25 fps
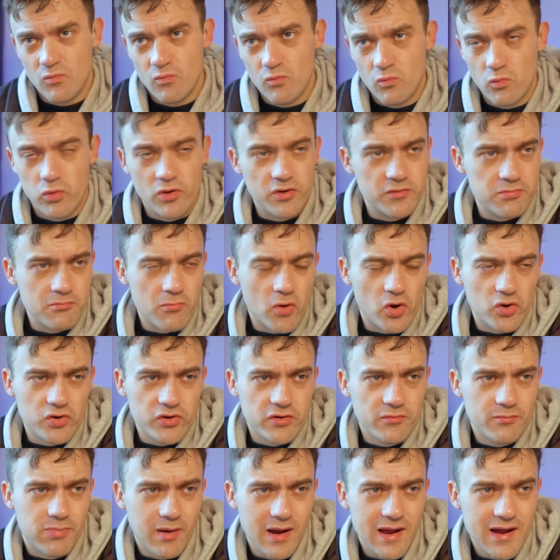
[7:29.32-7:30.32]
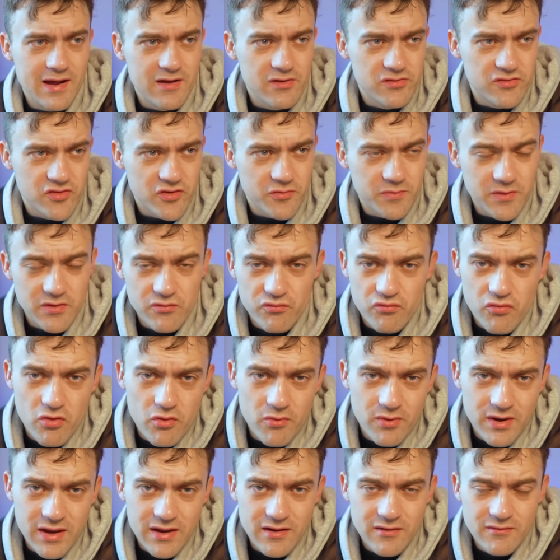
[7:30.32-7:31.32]
would modern players just be
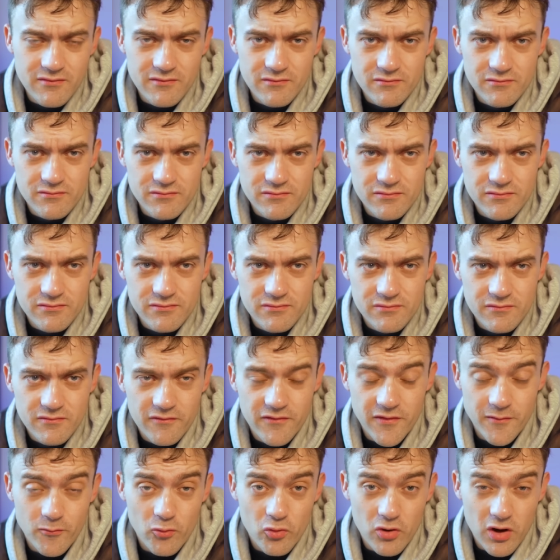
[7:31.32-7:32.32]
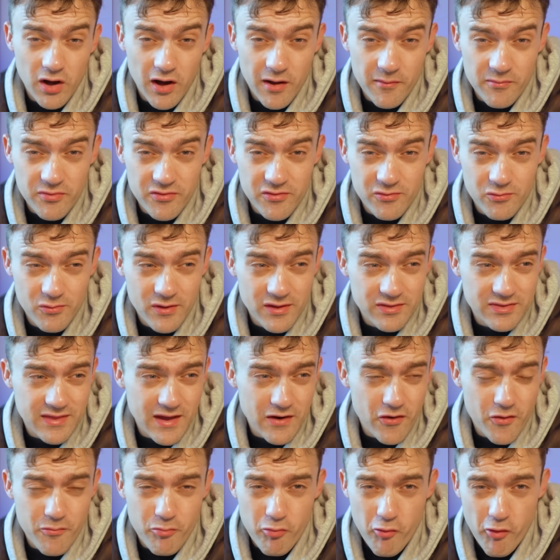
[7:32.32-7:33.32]
ruining football clubs with
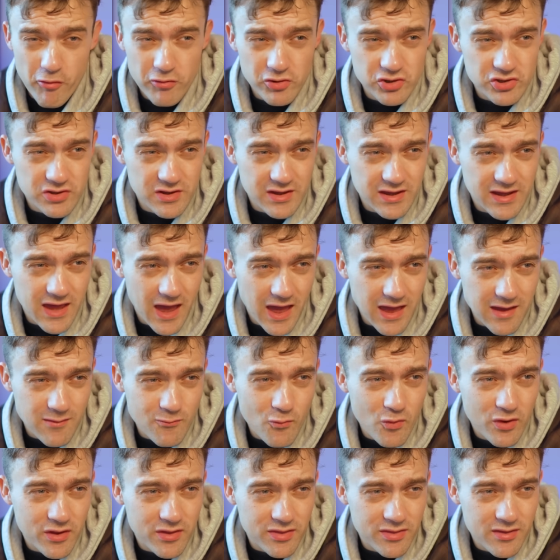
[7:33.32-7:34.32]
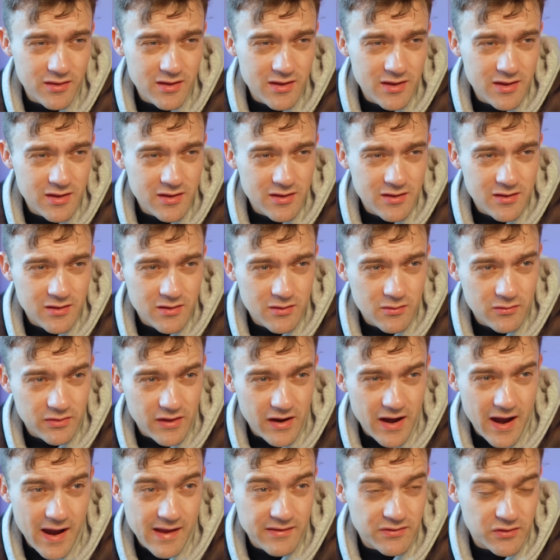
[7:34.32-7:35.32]
their approach to the game, with
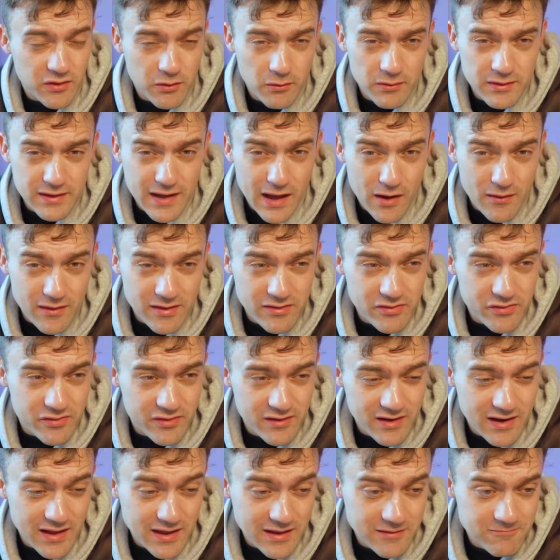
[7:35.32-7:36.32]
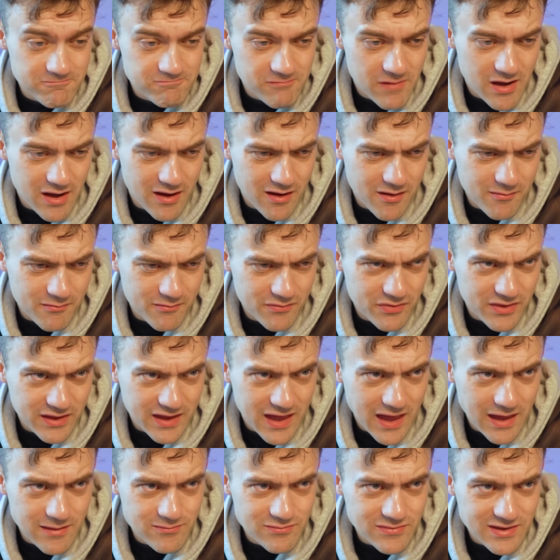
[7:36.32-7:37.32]
their heads going down instantly? Um, the
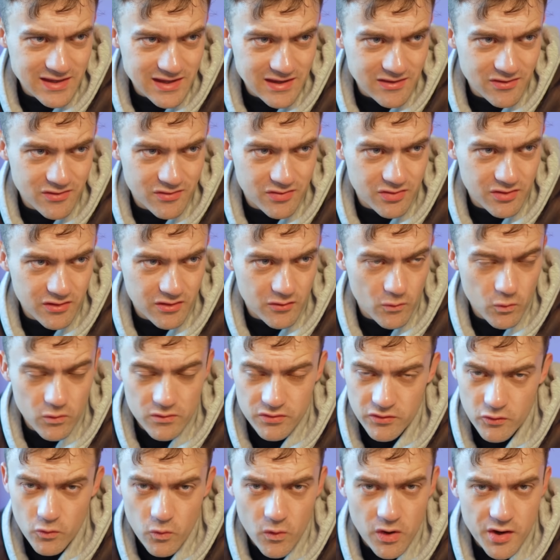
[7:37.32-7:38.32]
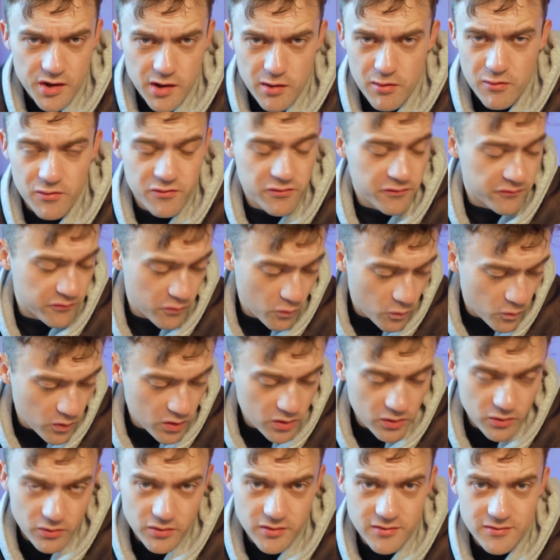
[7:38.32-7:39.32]
game needs the, the Guardiolas of the
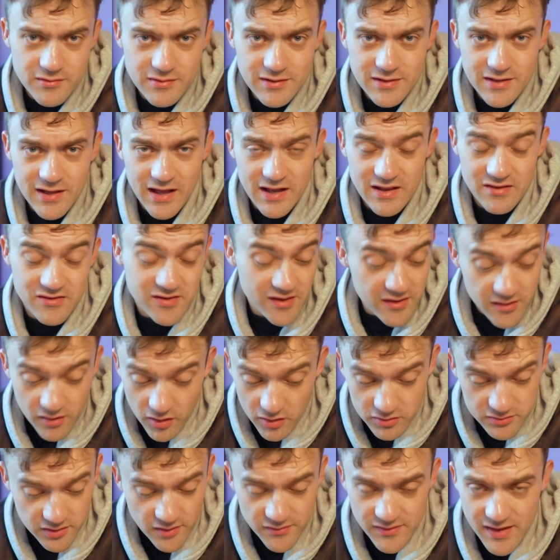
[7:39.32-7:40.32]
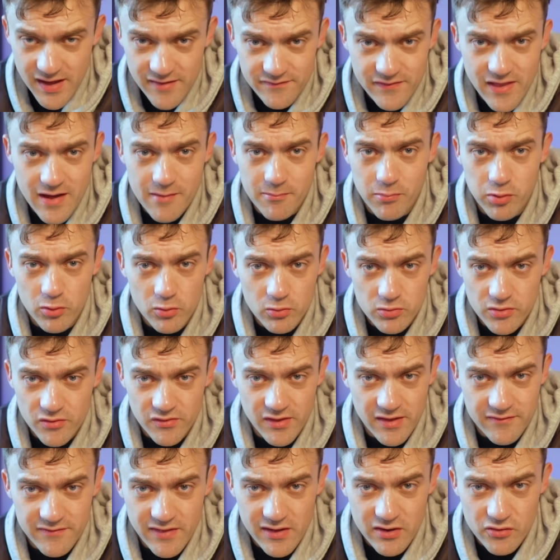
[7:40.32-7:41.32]
world, and Ten Hag doesn't have that pull,
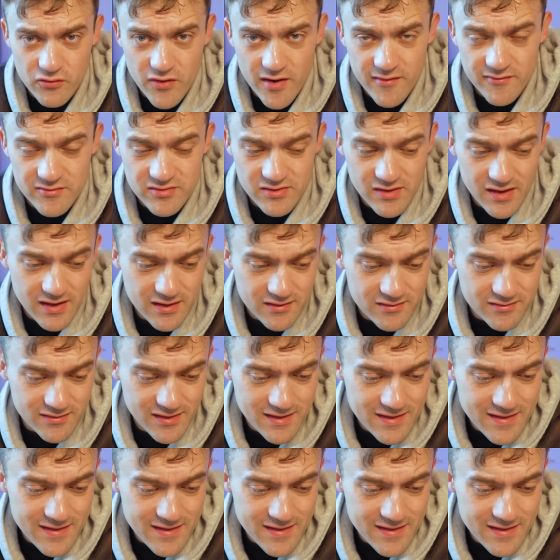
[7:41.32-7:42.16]
doesn't have that gravitas